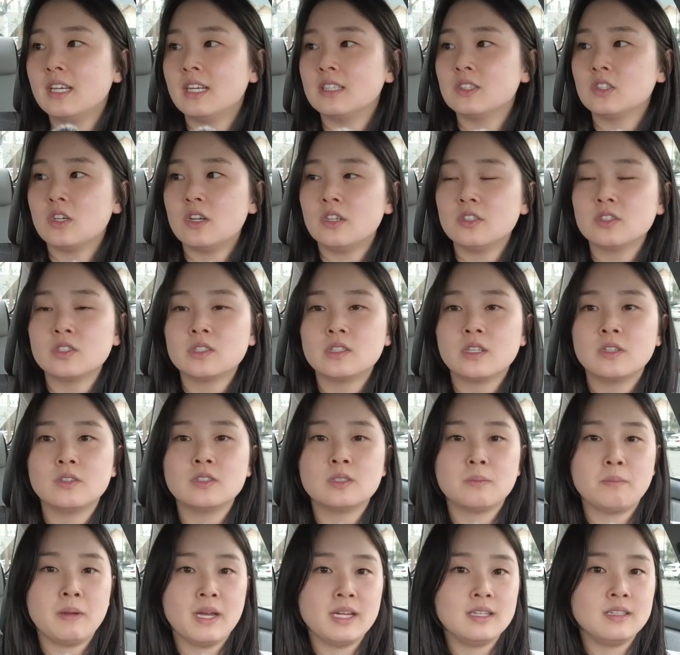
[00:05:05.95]
It's also
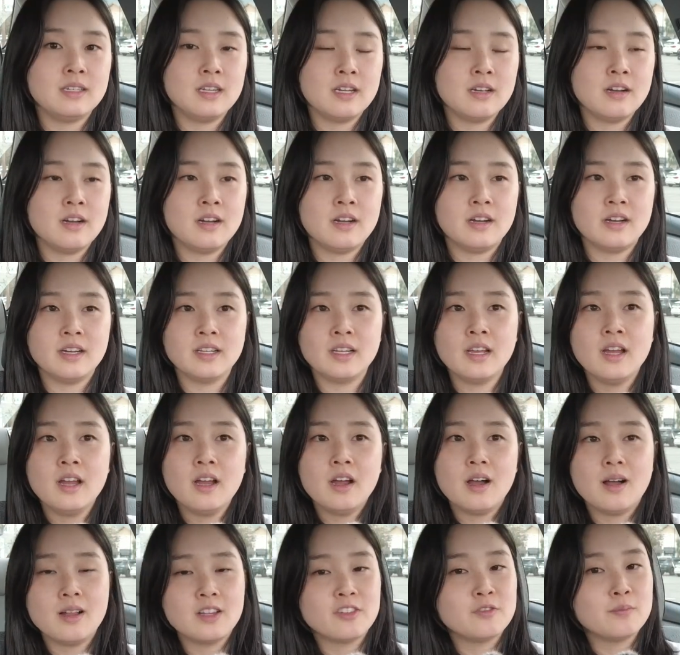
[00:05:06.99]
depending on
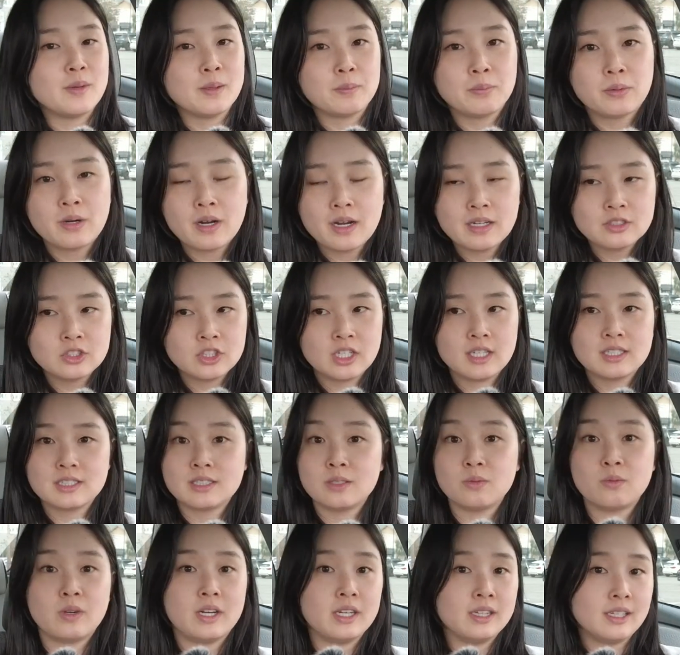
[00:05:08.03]
all of my projects
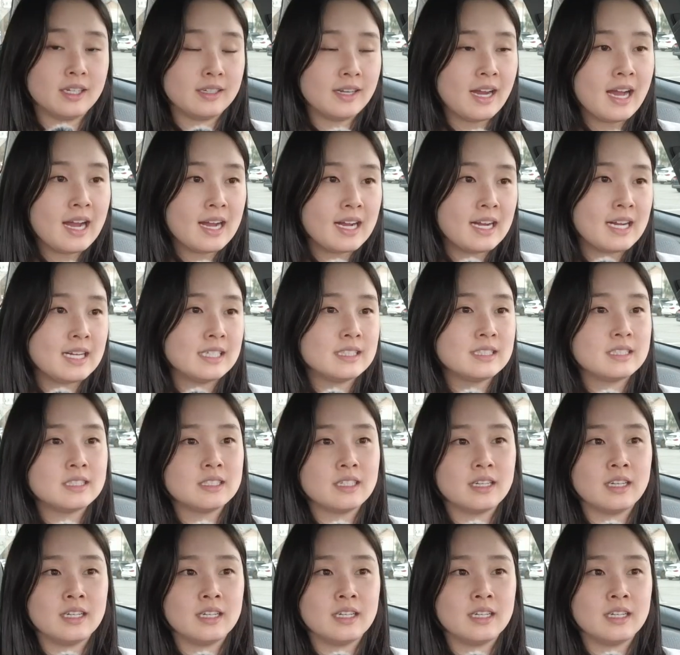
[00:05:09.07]
and where they're at,